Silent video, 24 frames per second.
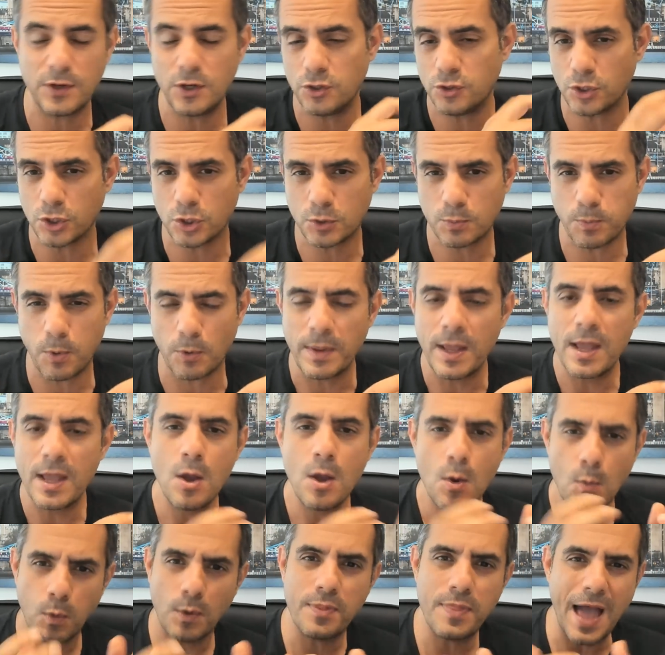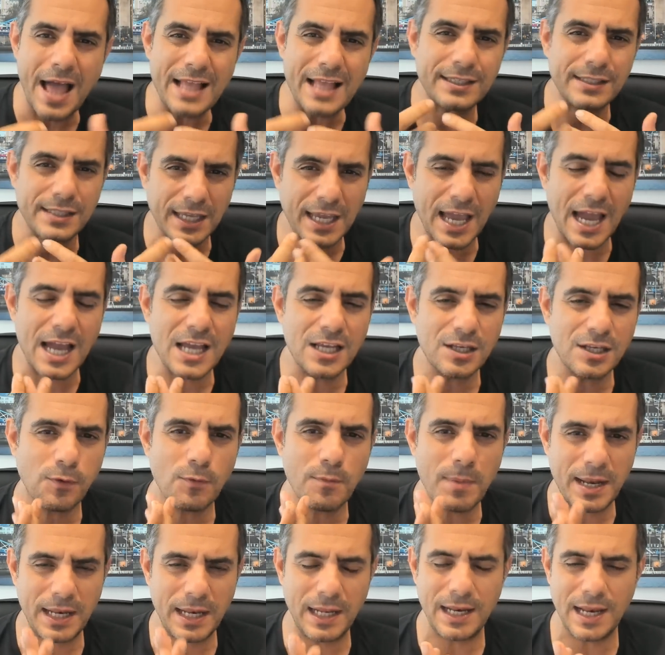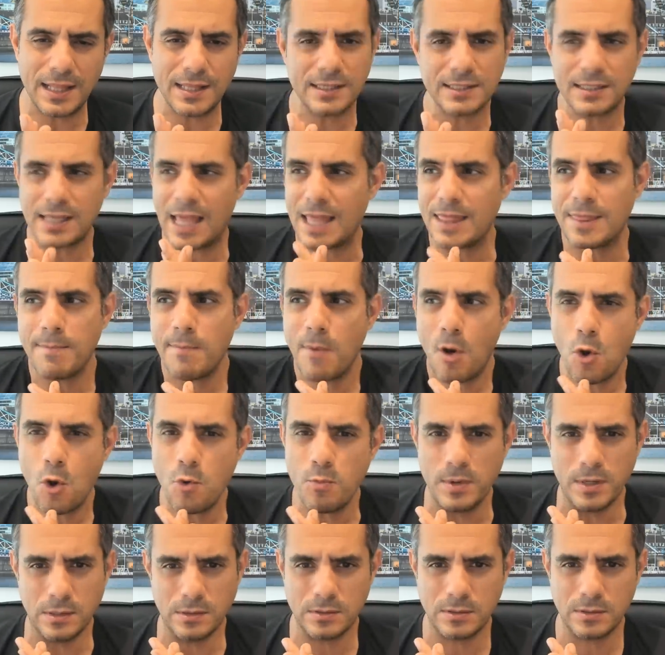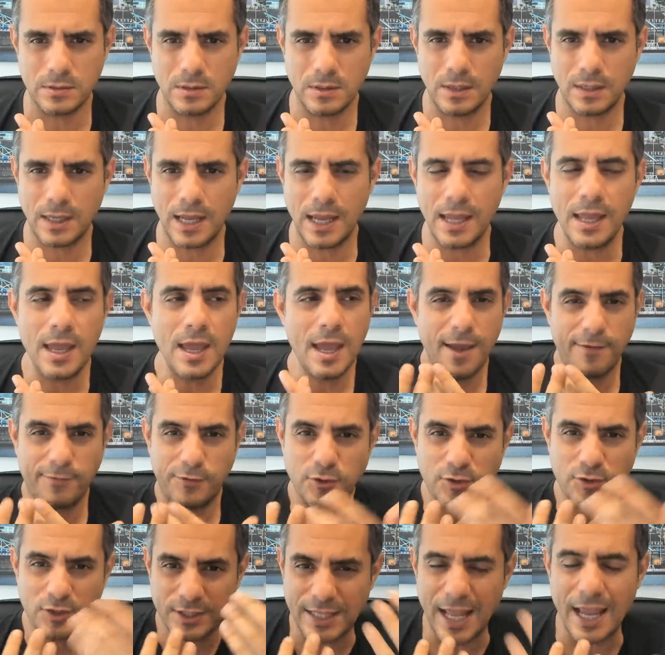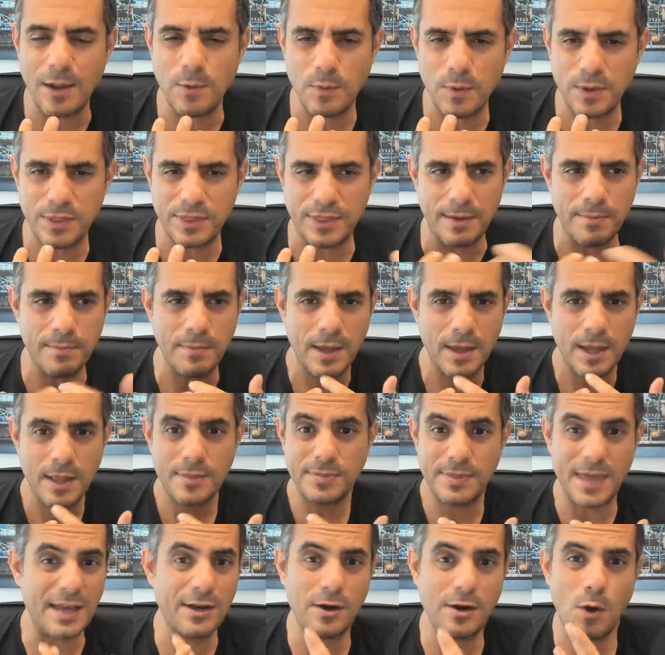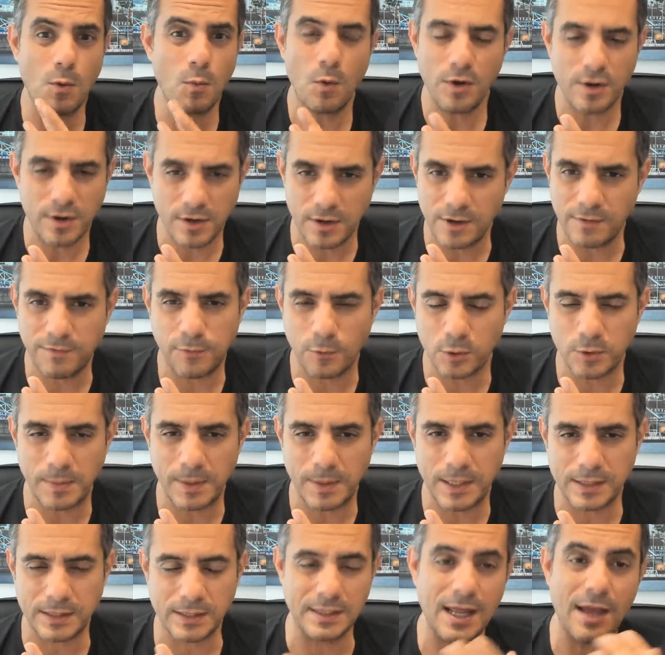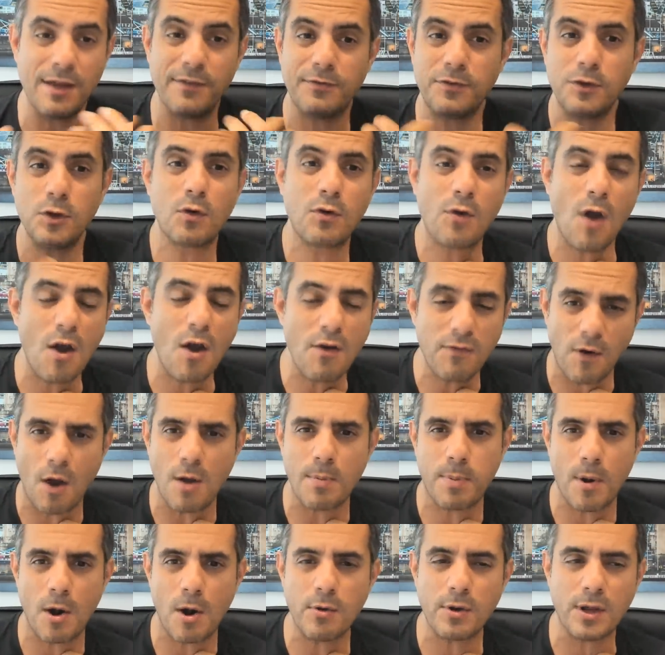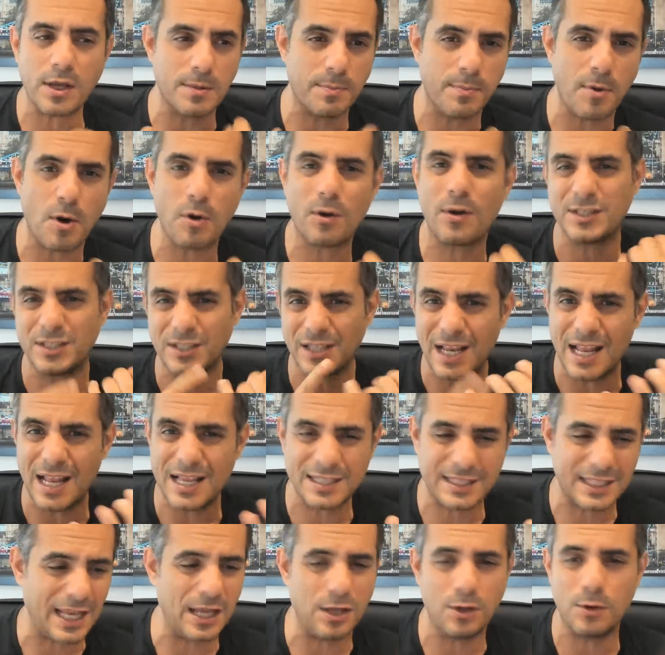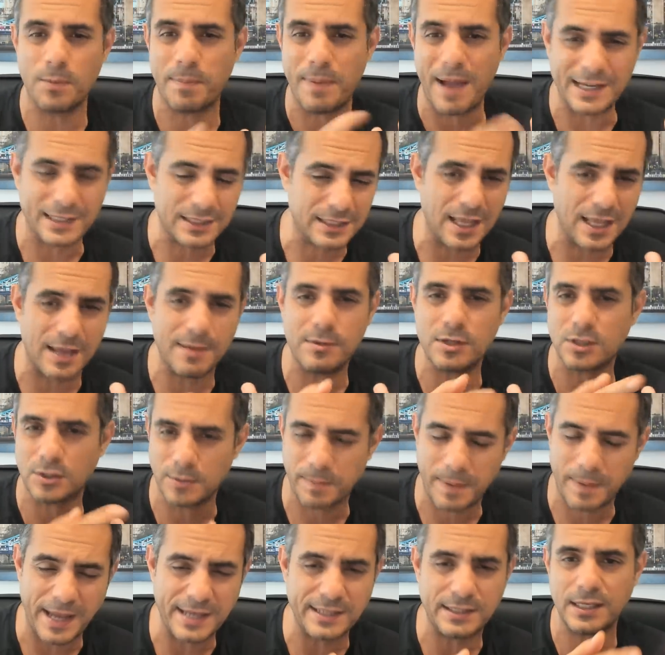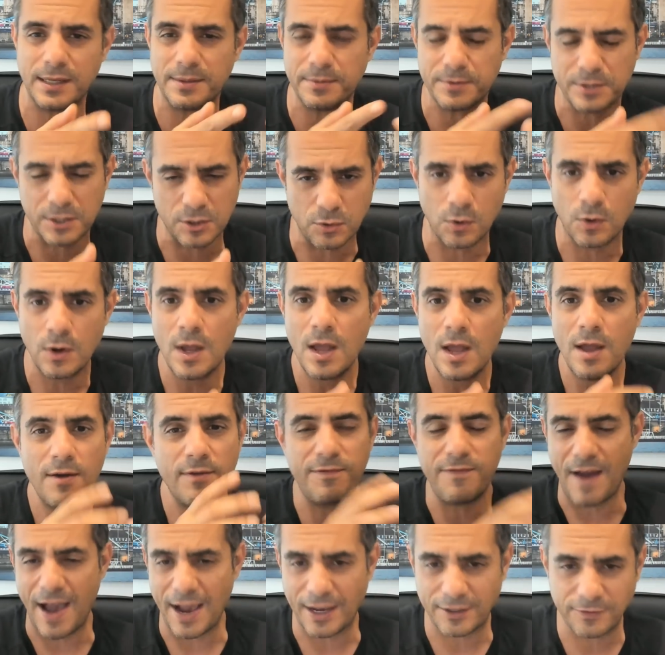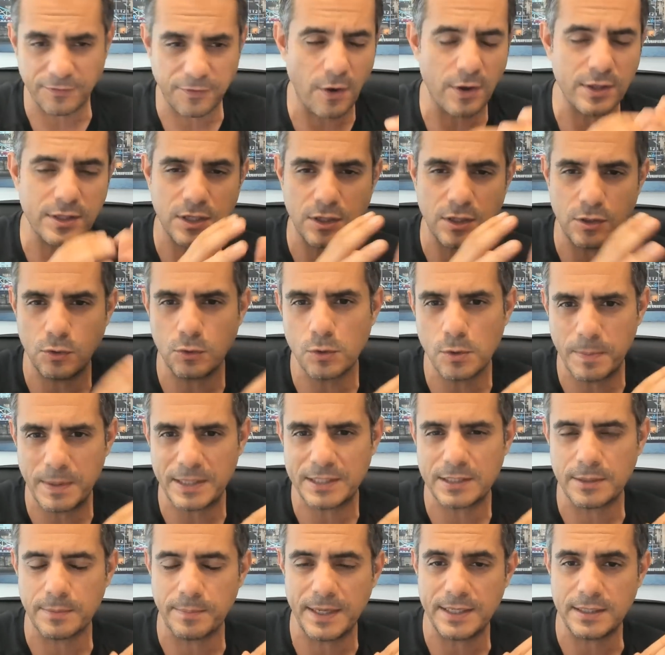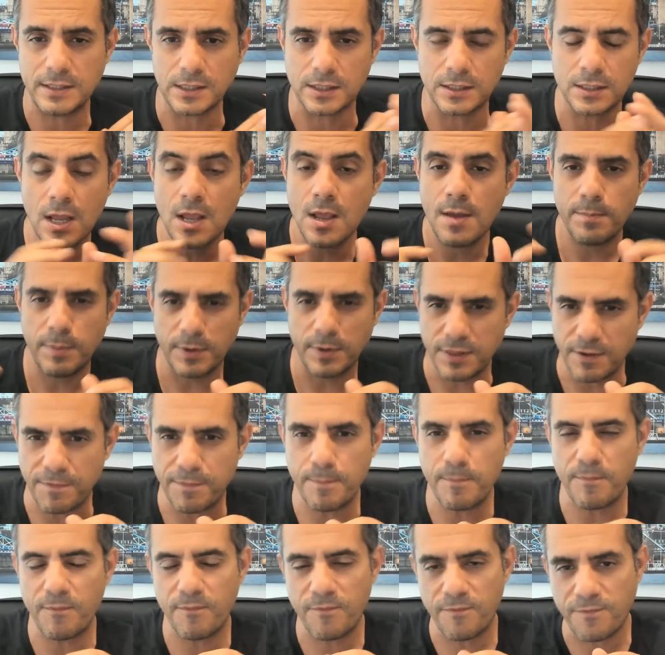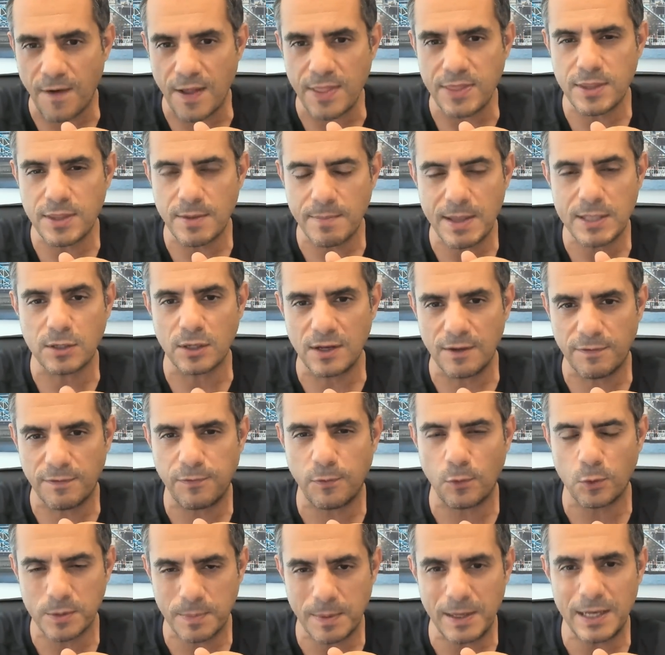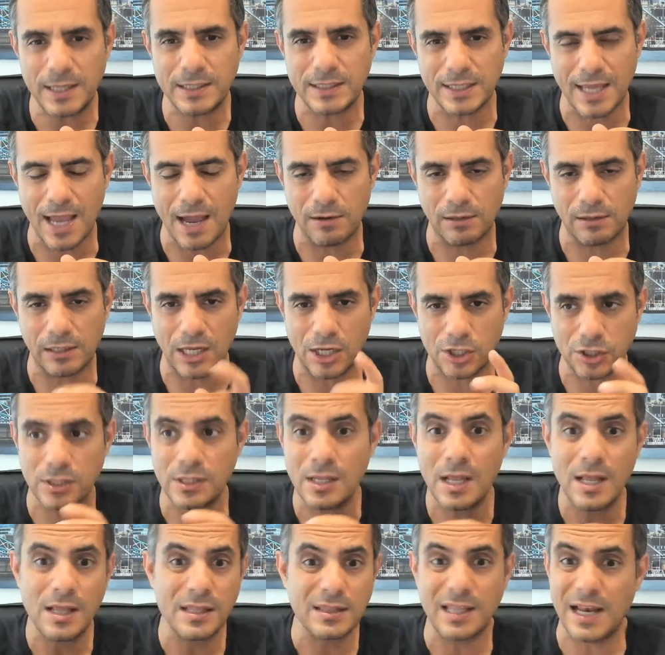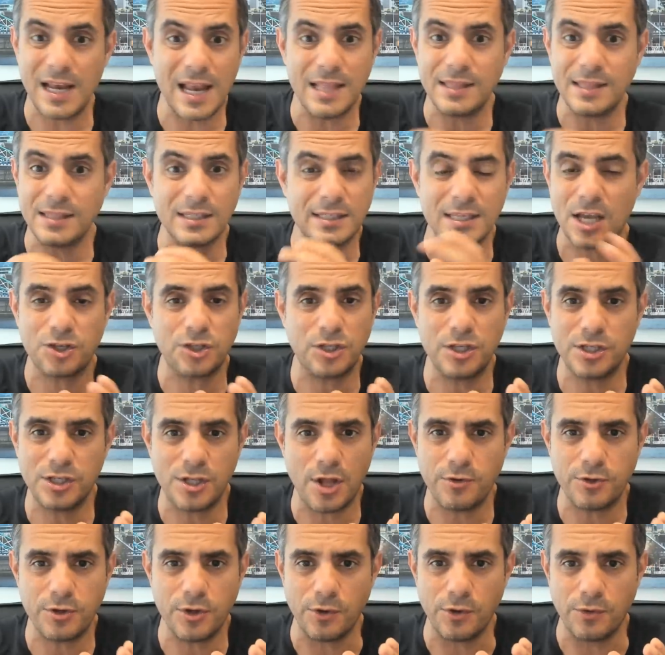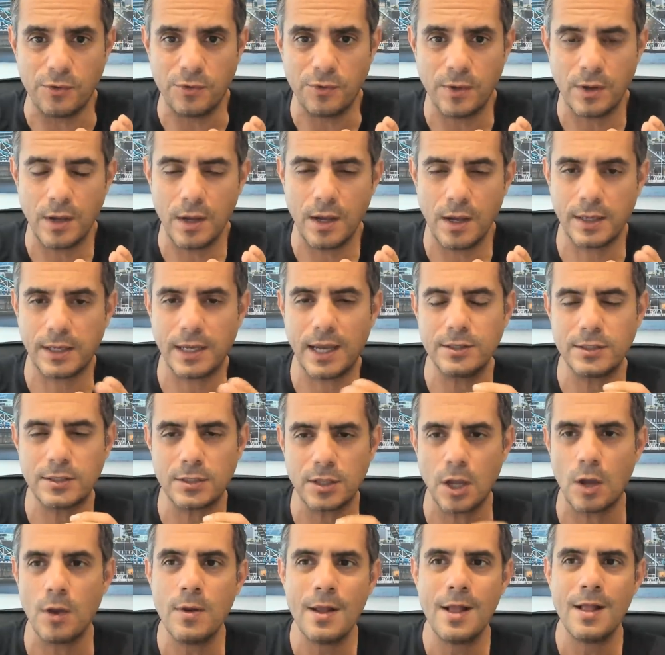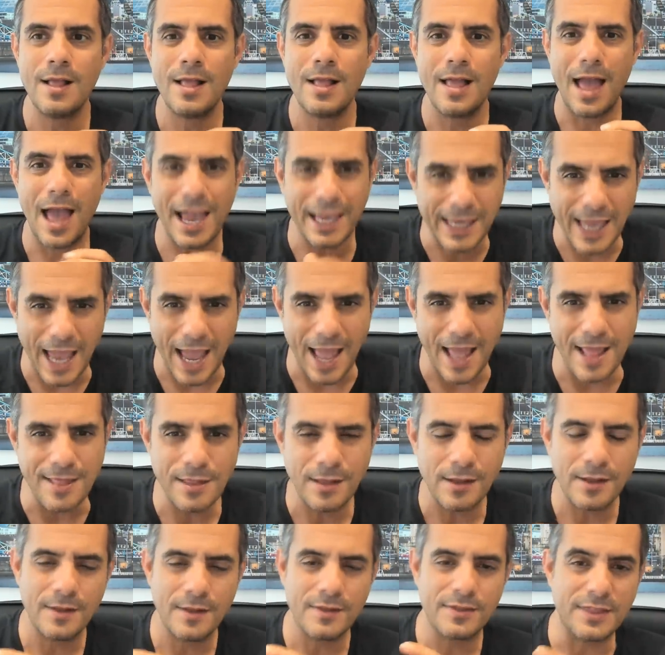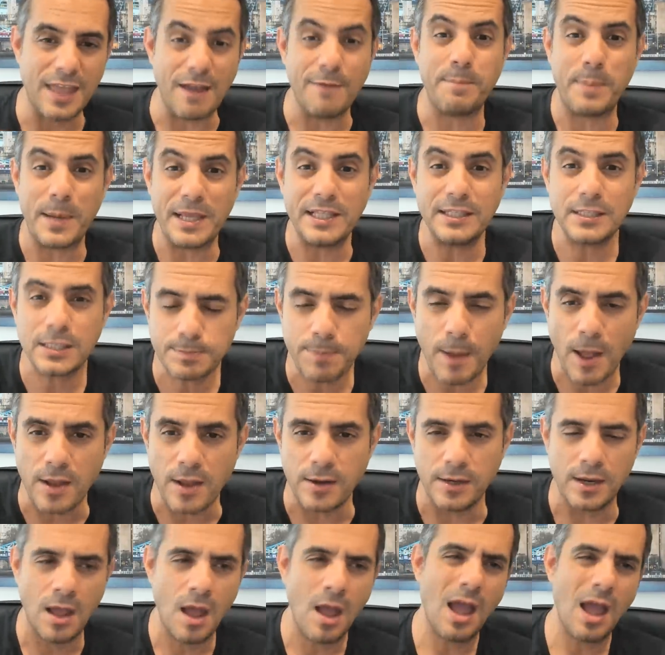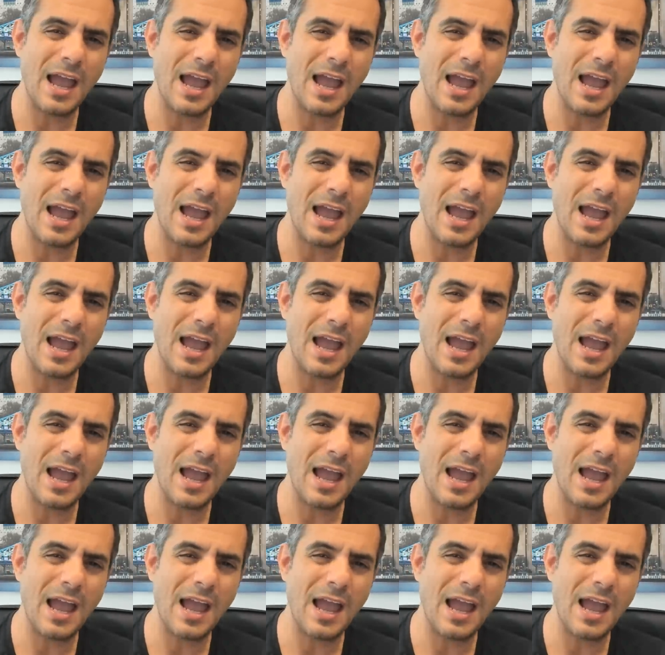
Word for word: You just pop. Well, that's the case for many lenders at the moment. Okay, if you stay with them, they don't want an affordability. Now, if you go via a broker, the broker still has to get your bank statements, your pay slips, and your fact find, and all the bits and pieces. But the fundamental affordability calculation, the lenders actually don't do. Okay, so again, they've been spun.